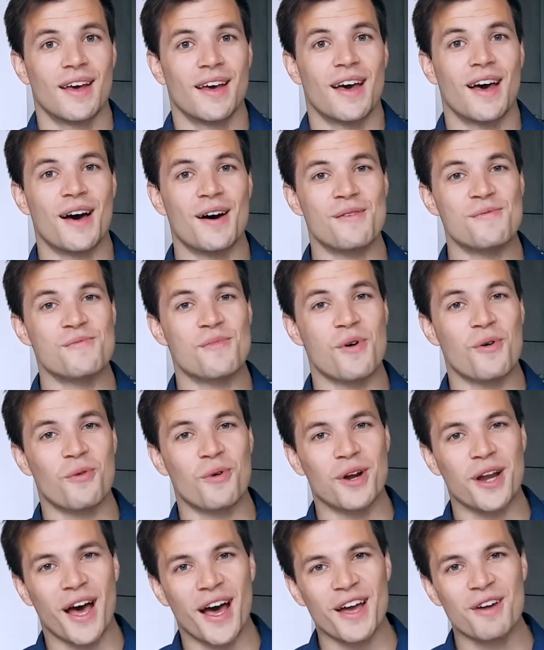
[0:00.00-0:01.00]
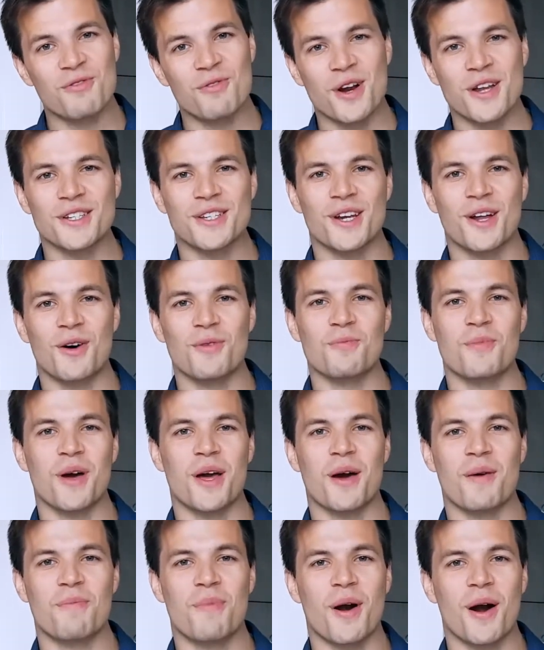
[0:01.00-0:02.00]
When I rented out
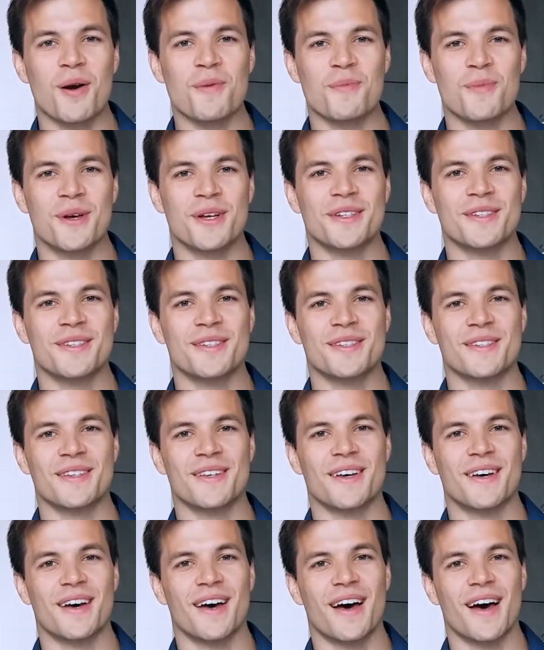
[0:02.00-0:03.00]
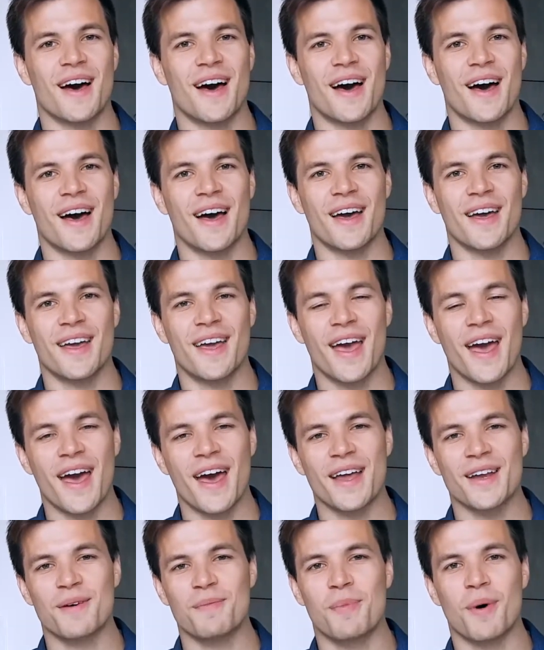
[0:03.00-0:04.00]
my apartments, I
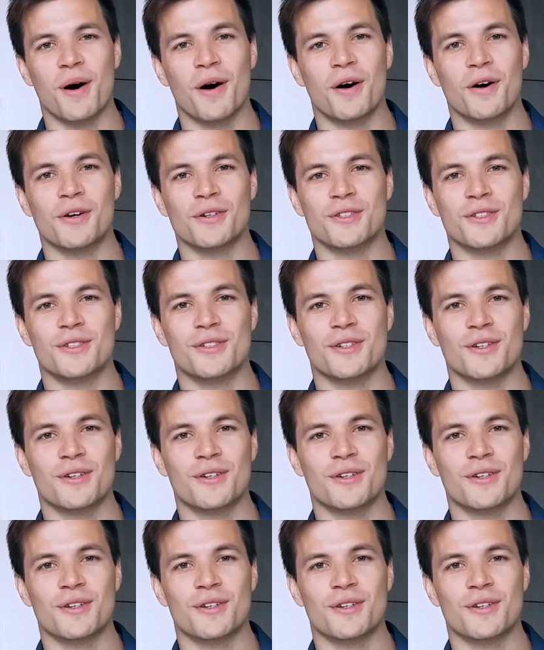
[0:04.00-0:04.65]
had about